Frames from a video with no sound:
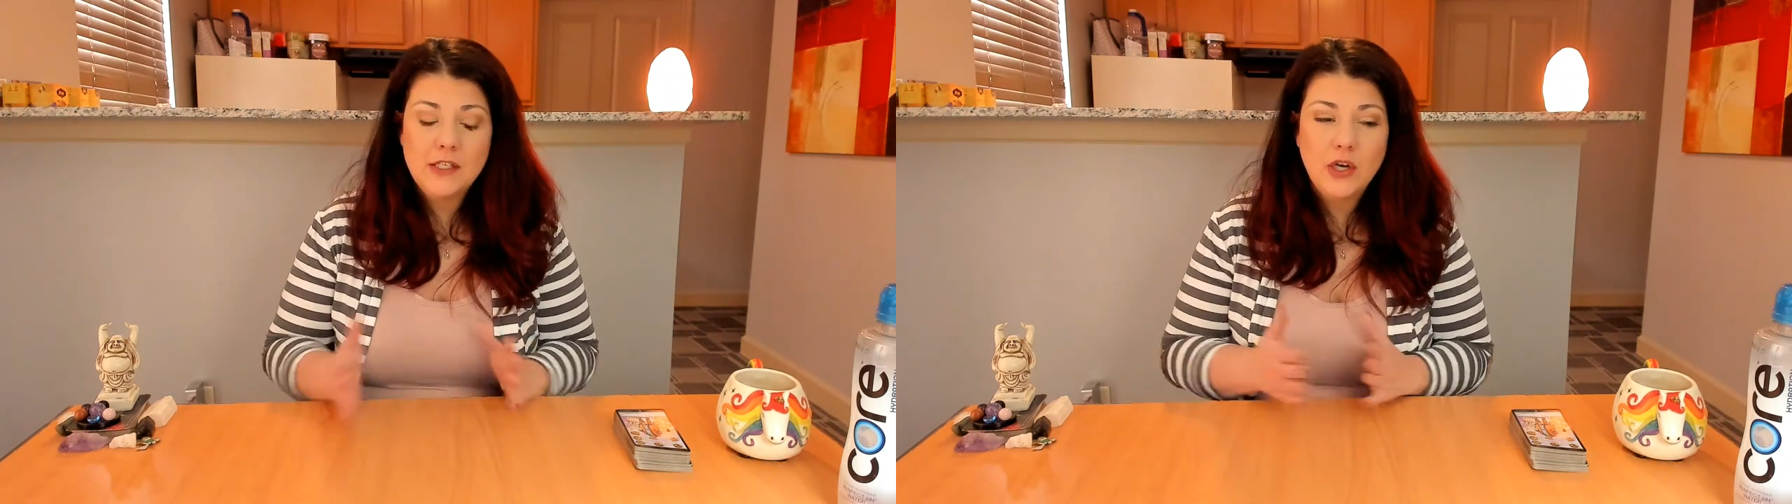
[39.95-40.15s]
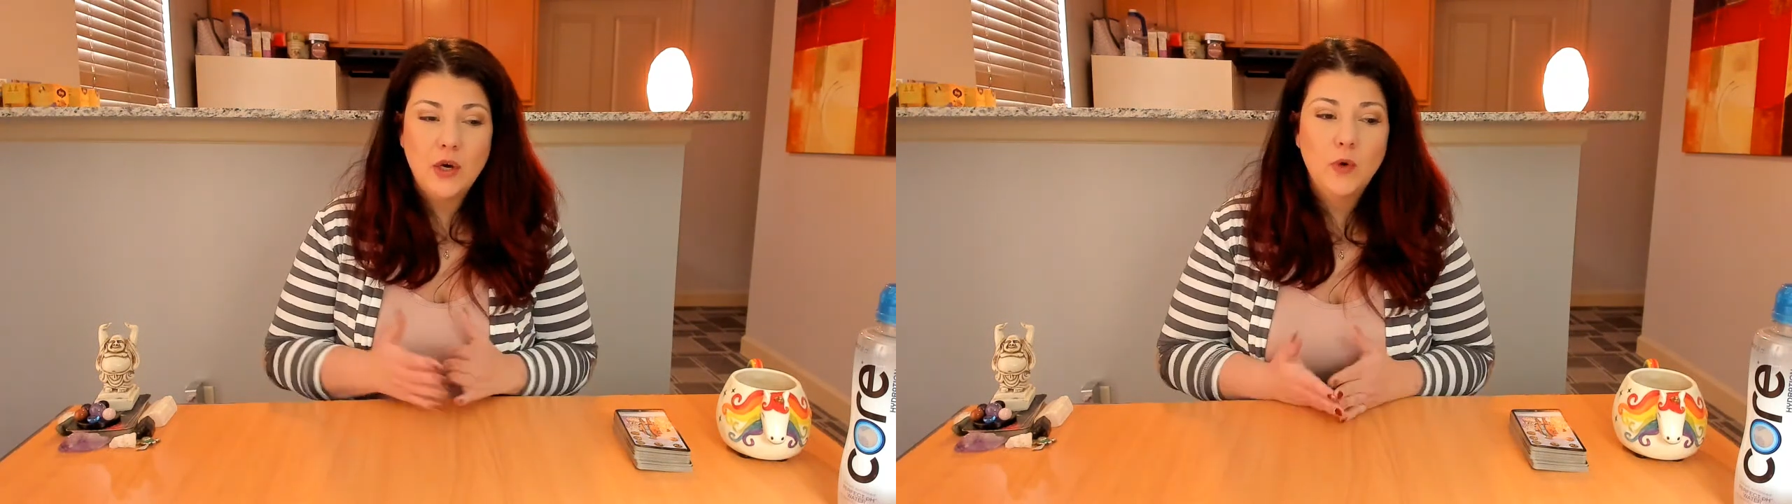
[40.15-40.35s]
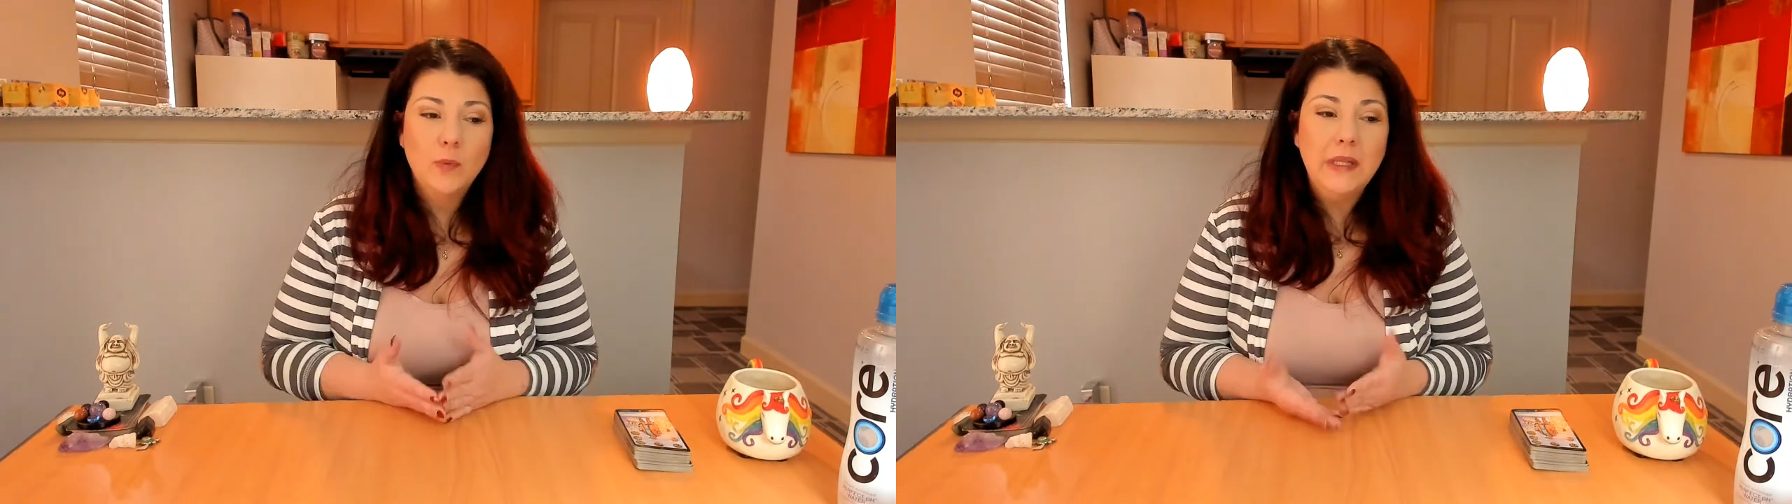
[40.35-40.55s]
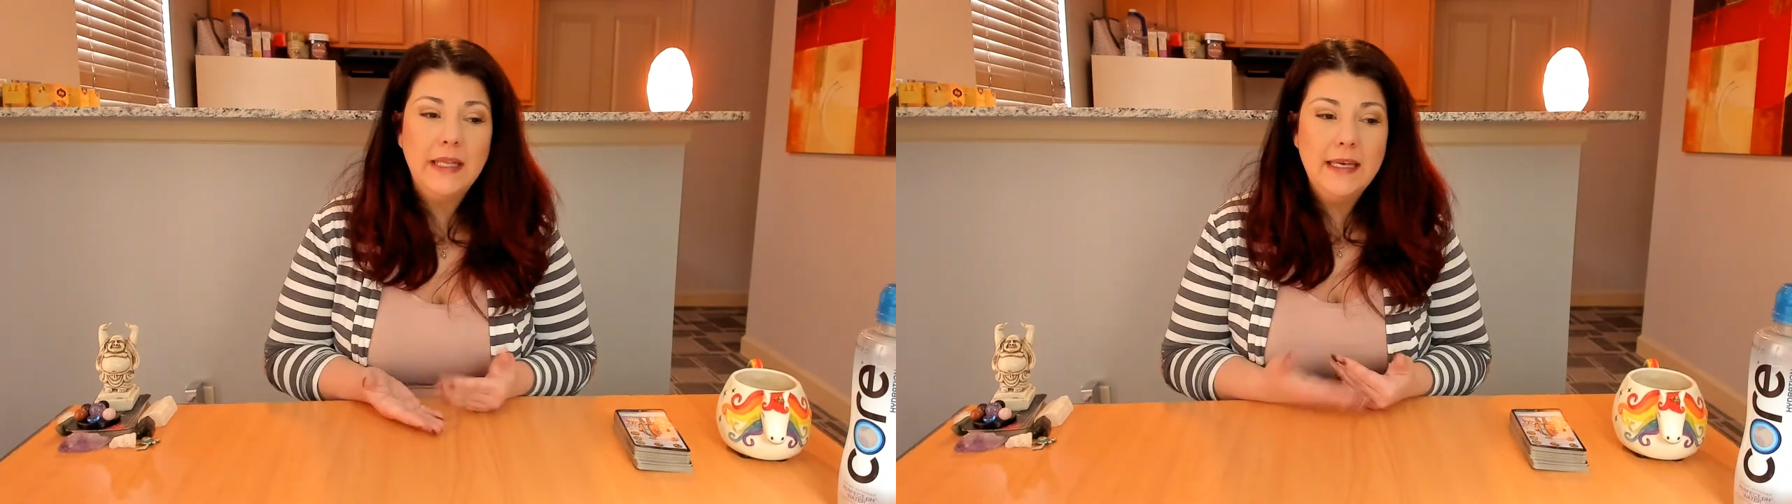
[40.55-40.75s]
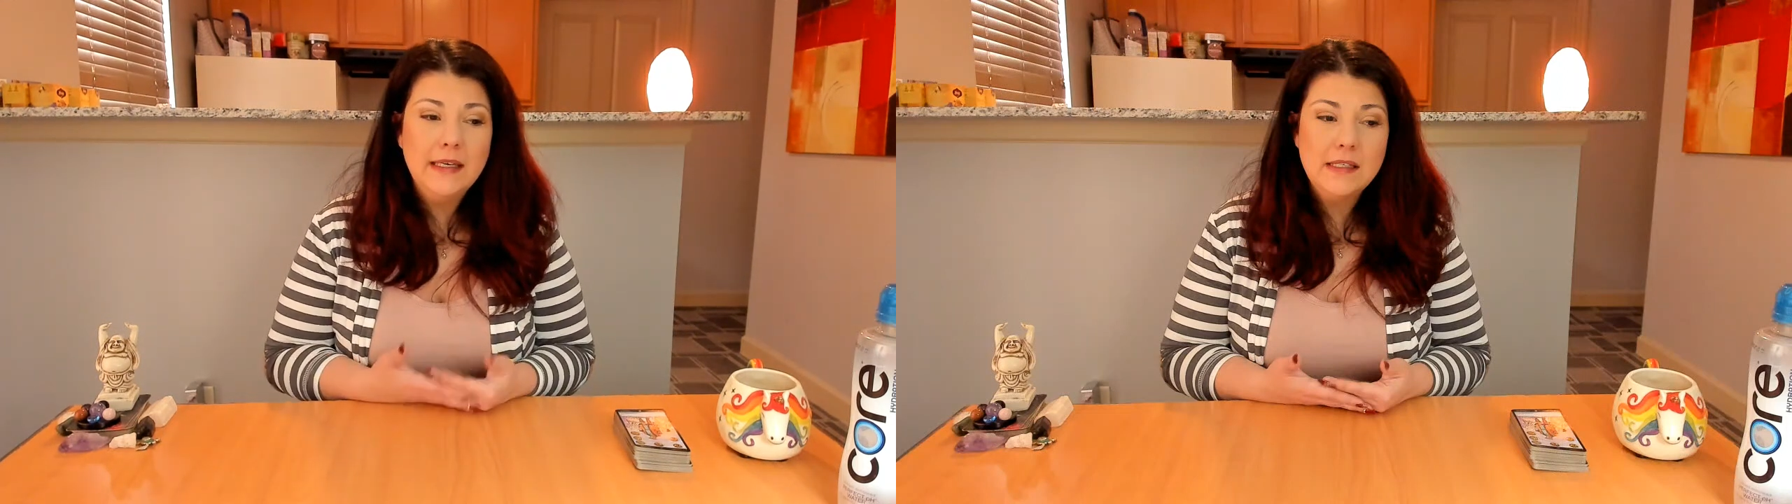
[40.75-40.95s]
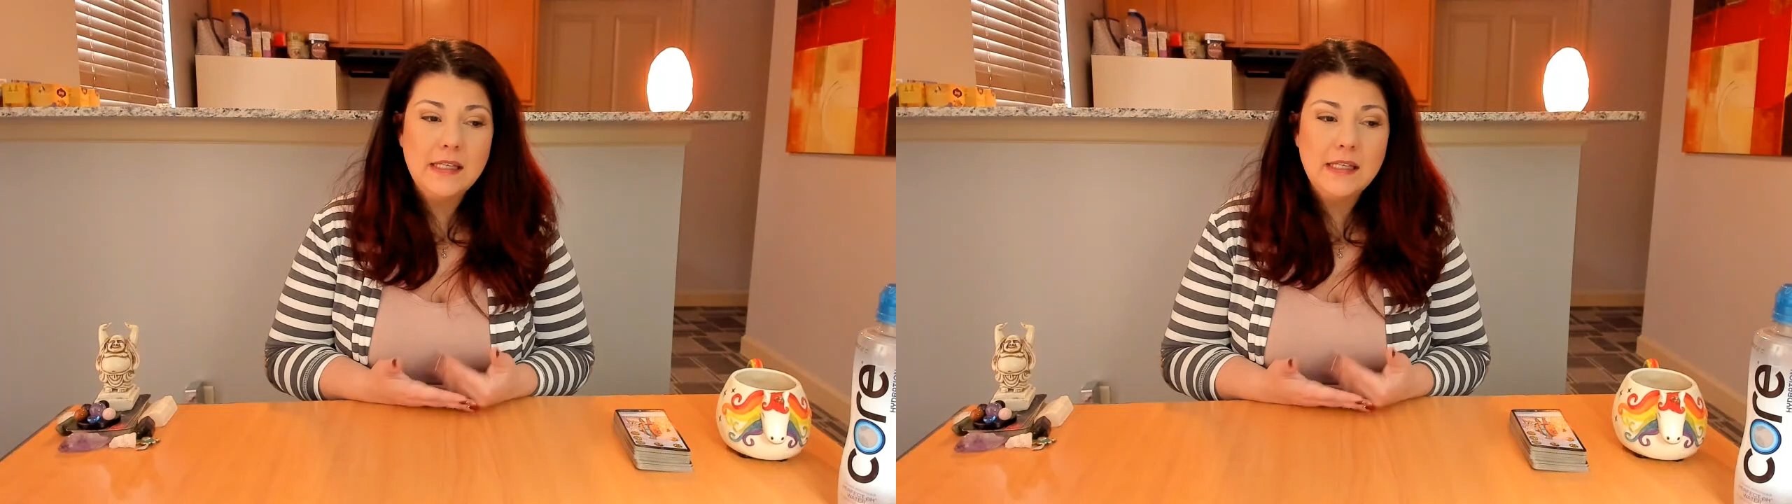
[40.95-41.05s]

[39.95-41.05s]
So please,